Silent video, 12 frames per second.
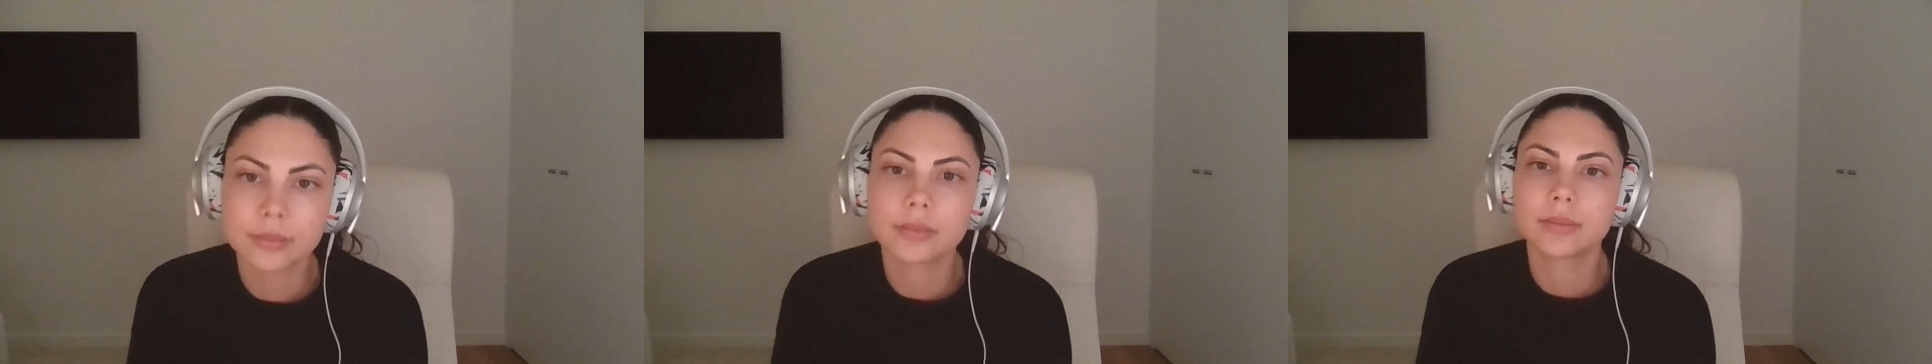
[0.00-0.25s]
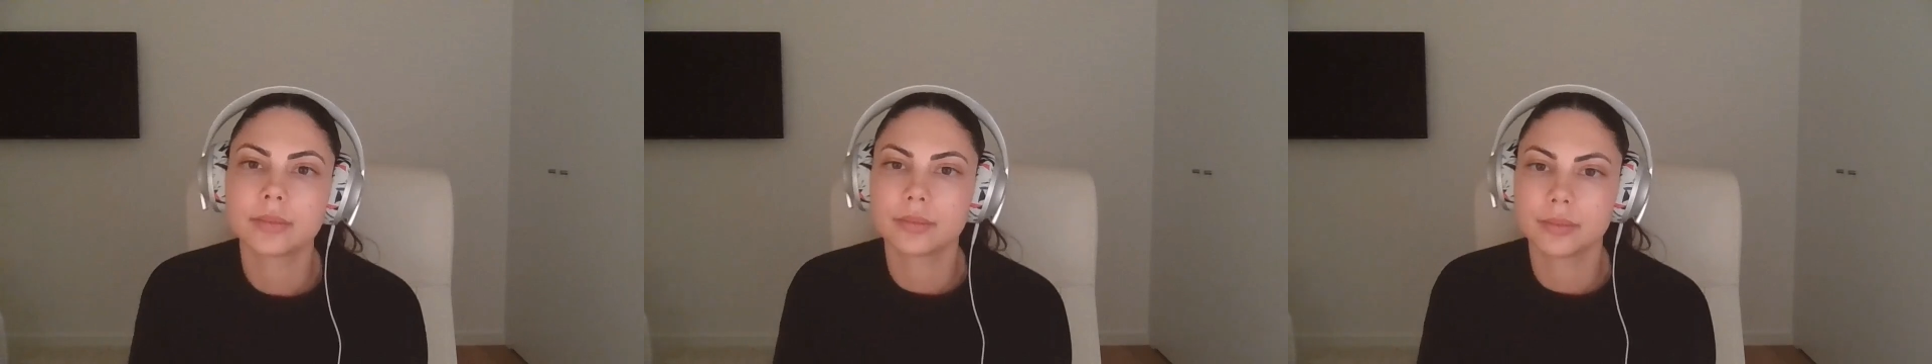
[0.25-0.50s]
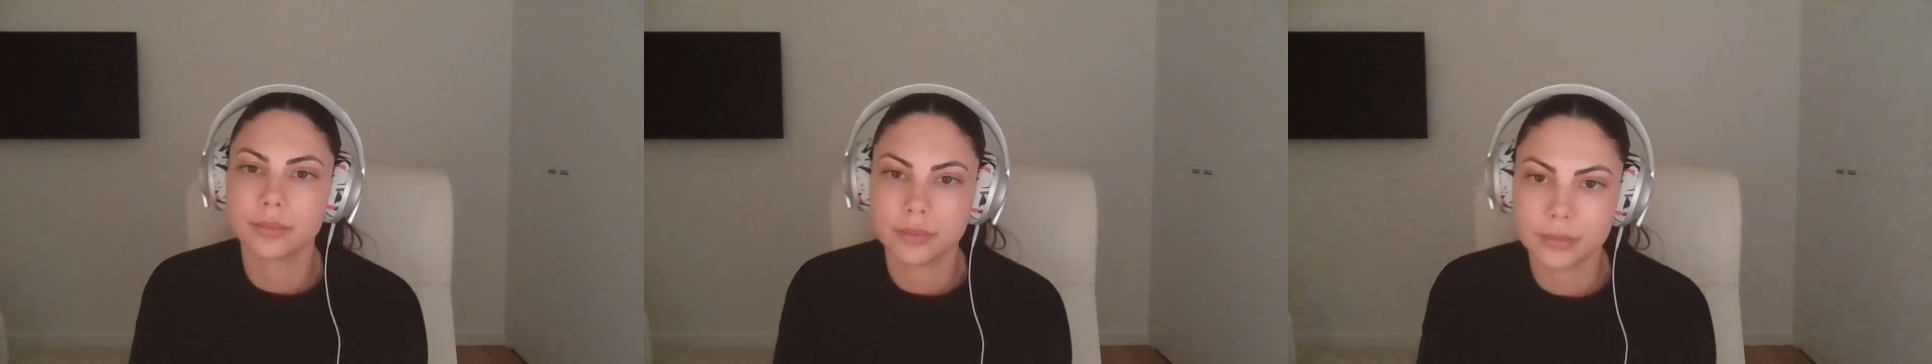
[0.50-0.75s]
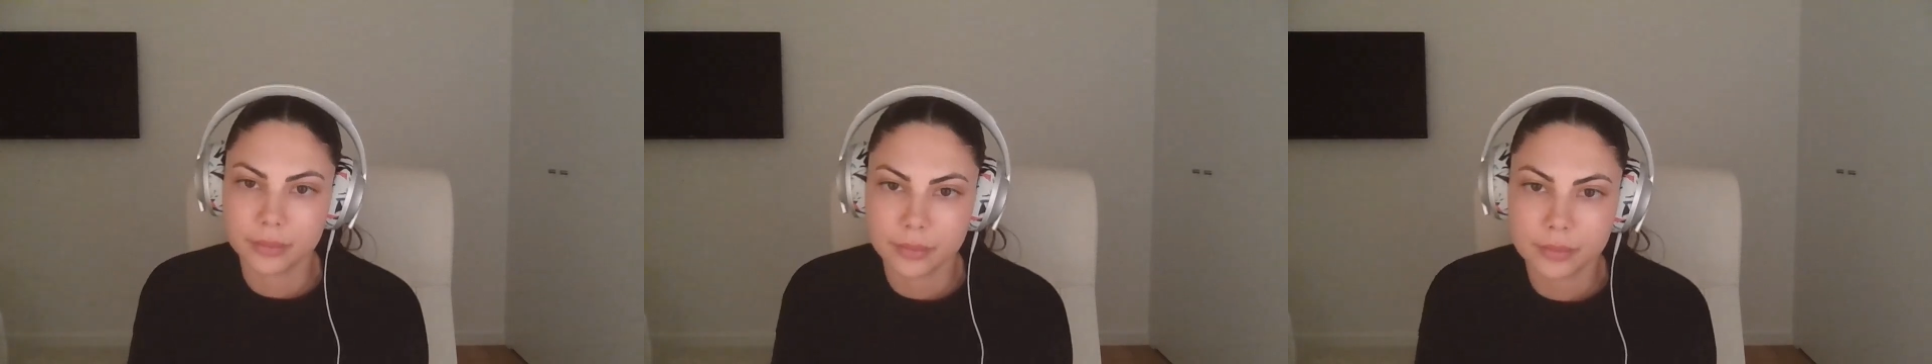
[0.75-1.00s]
over its entire
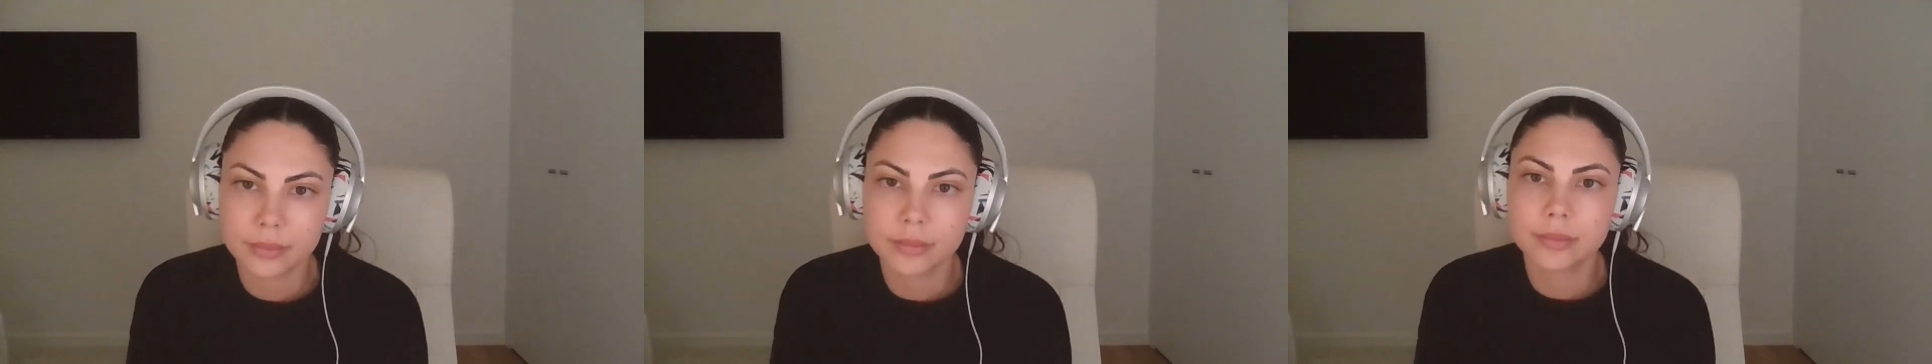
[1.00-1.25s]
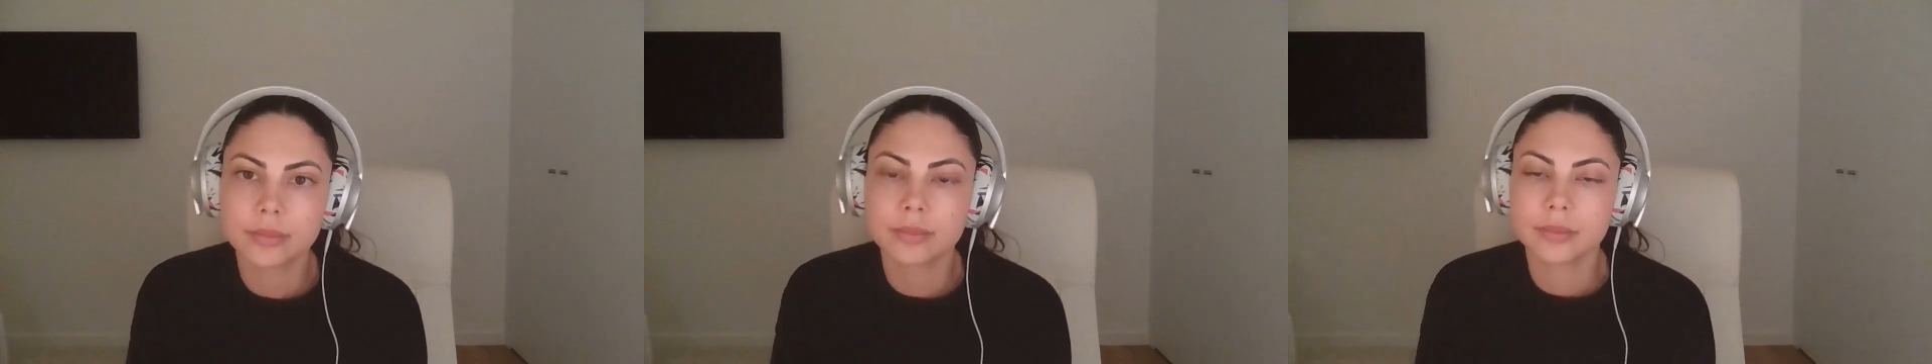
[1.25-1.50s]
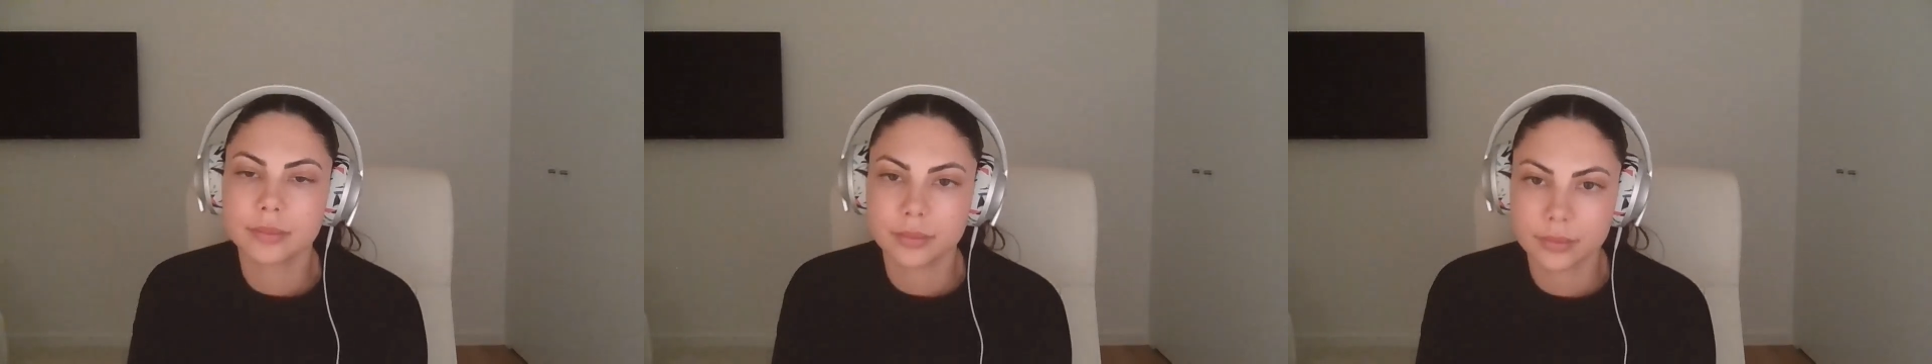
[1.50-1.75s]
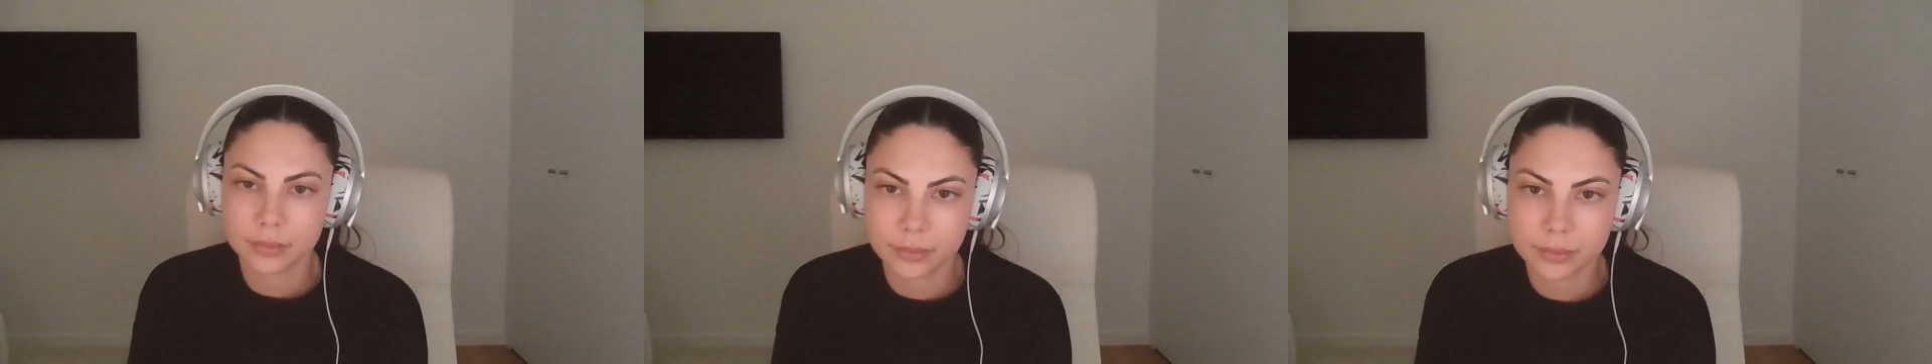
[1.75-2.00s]
lifetime.
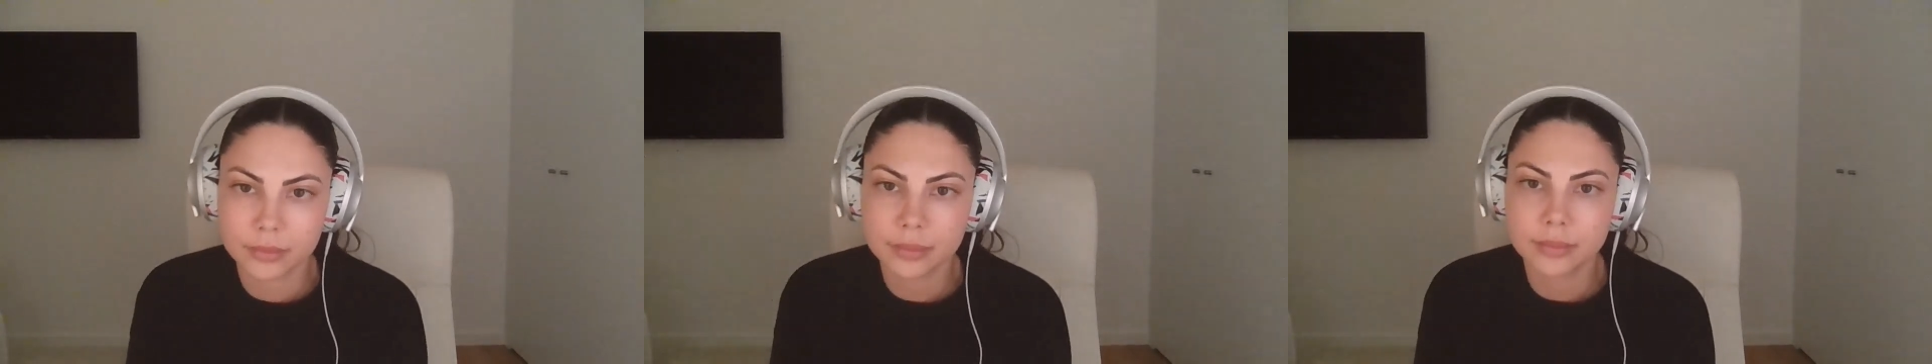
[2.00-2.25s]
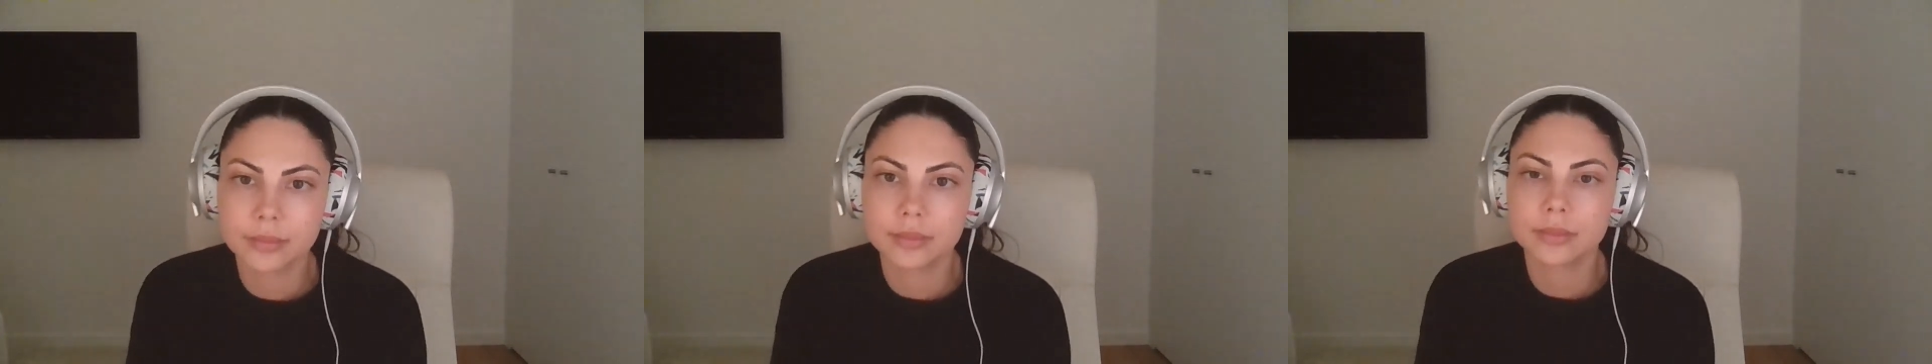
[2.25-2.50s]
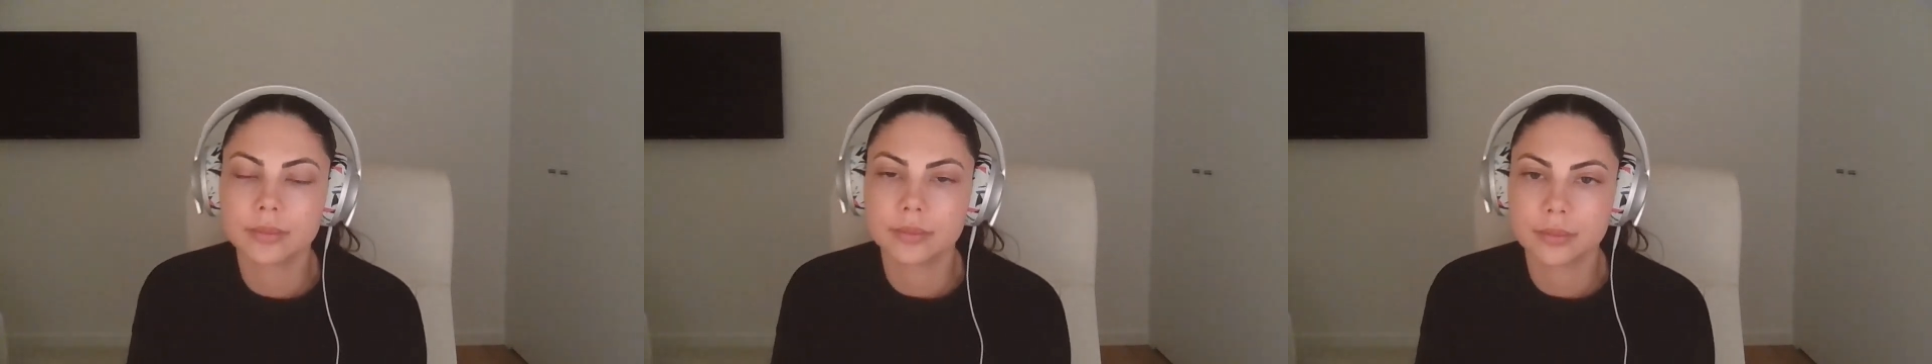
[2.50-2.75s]
And so I